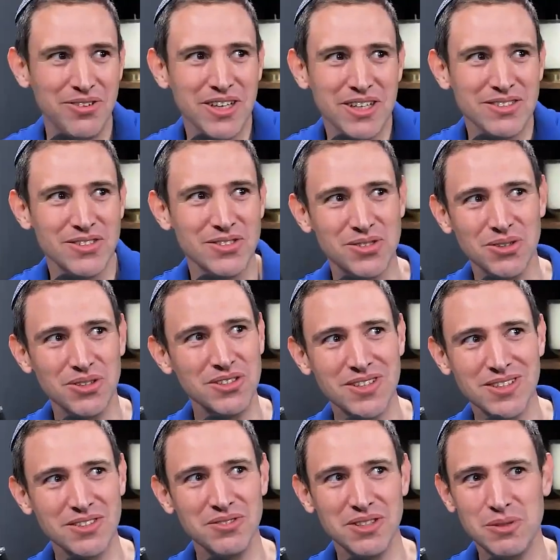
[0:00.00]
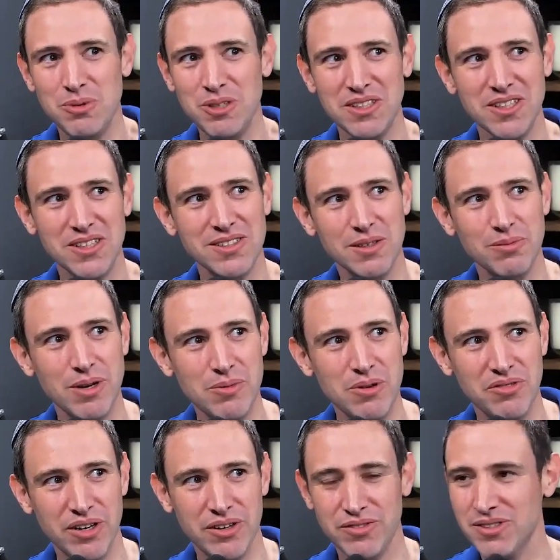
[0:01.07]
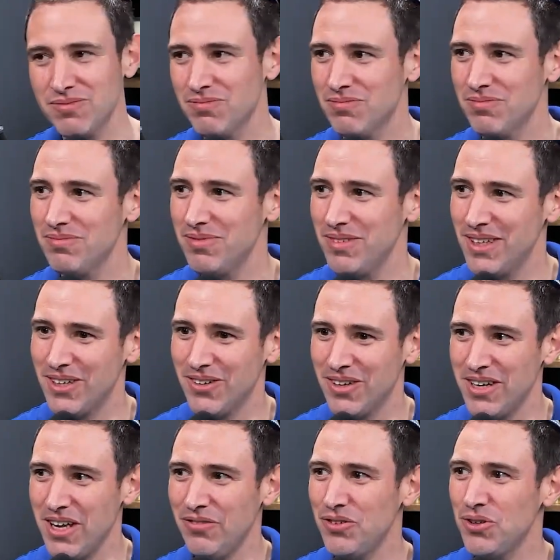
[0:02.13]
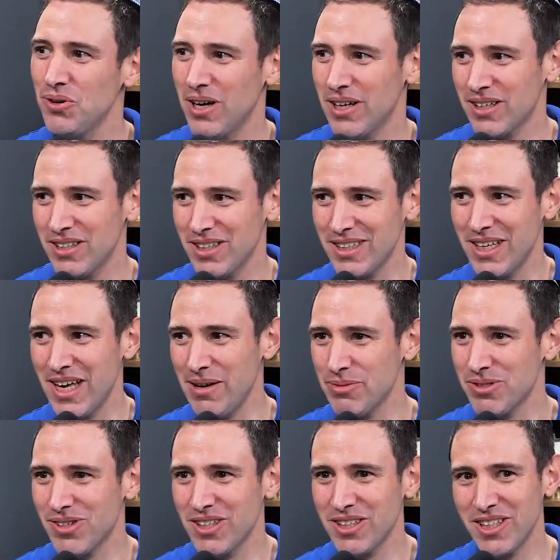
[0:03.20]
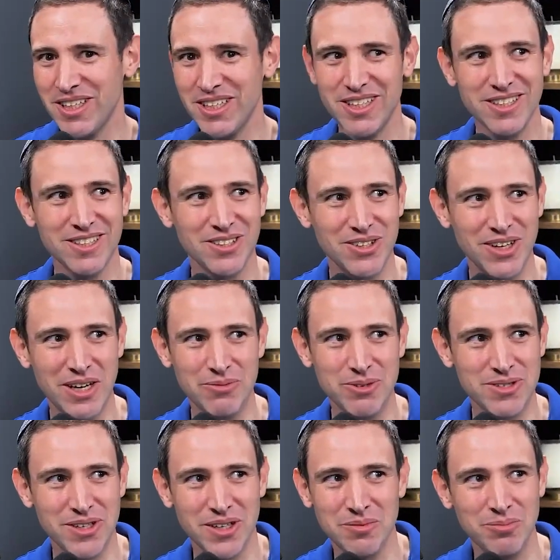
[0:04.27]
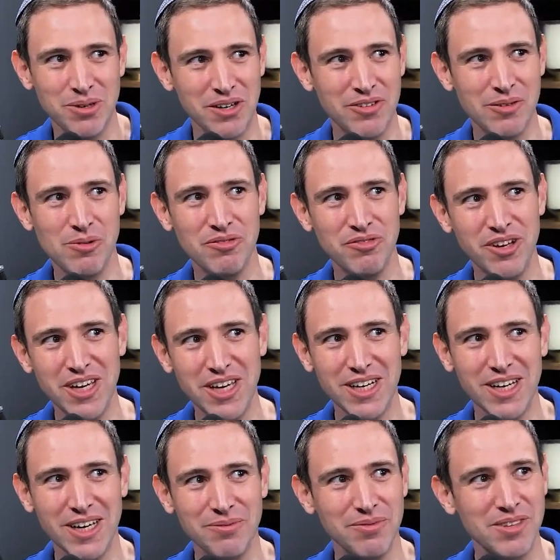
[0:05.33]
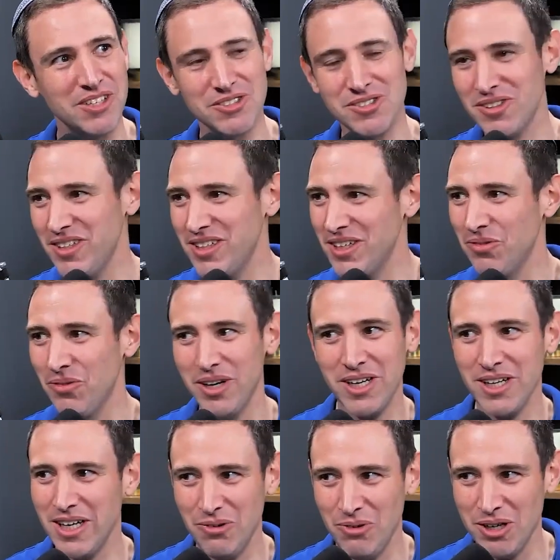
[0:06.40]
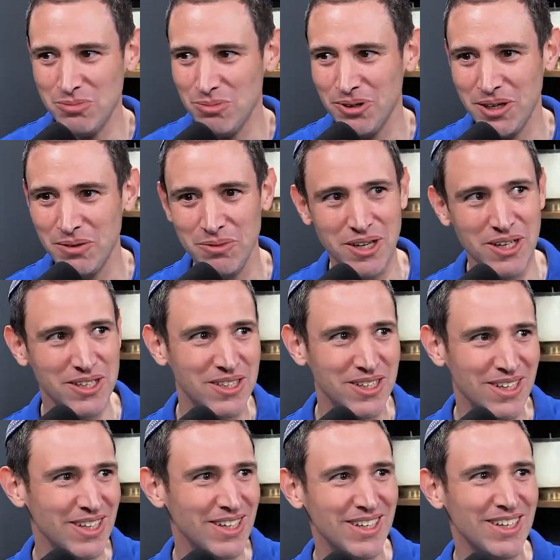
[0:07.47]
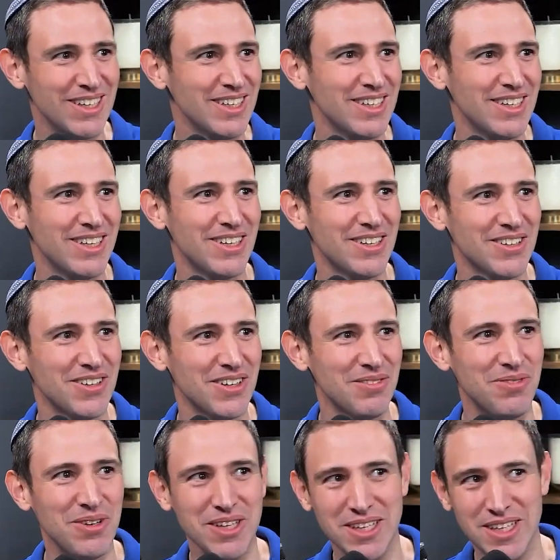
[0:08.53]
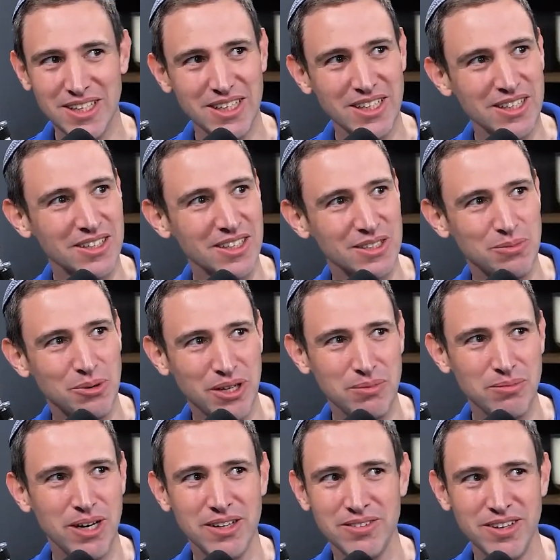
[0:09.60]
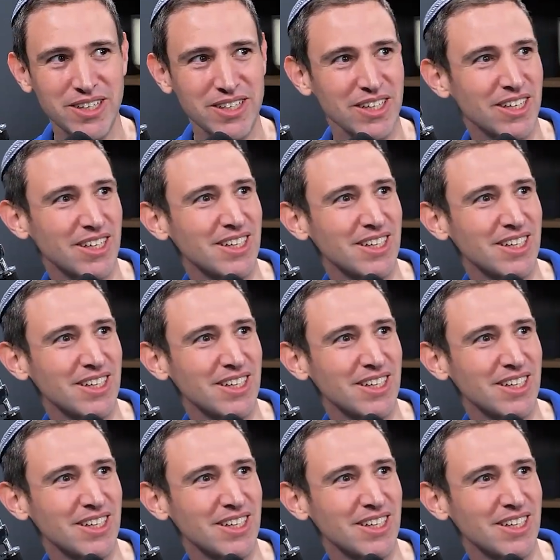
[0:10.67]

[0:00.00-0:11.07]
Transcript: fans. So this doesn't really speak to us. Like maybe if I have a nephew, I'll click the Amazon link and go to Amazon. But if I'm a fan, I'm interested in when can I watch Pokemon, and I'm probably it's Pokemon, right?